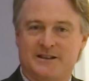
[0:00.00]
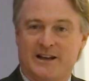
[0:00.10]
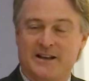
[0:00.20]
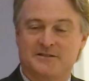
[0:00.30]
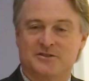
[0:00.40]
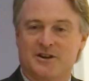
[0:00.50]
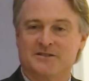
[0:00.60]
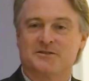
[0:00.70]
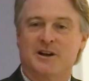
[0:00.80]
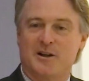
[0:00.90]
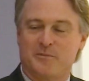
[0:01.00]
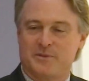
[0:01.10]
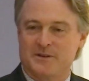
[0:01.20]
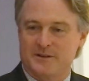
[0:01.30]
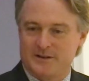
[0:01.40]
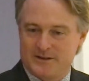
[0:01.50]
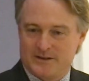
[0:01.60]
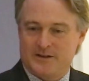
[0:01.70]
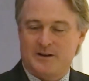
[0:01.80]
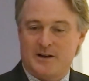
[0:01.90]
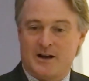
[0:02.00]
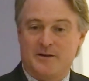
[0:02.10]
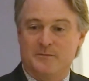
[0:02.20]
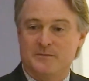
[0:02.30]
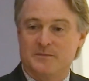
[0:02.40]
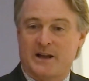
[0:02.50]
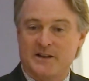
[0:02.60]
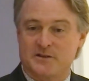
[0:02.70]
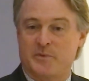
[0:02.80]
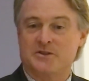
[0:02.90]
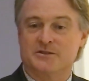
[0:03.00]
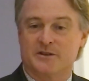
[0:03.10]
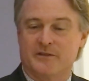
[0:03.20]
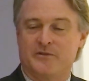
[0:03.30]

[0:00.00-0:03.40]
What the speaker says: the chance to help cancer patients in the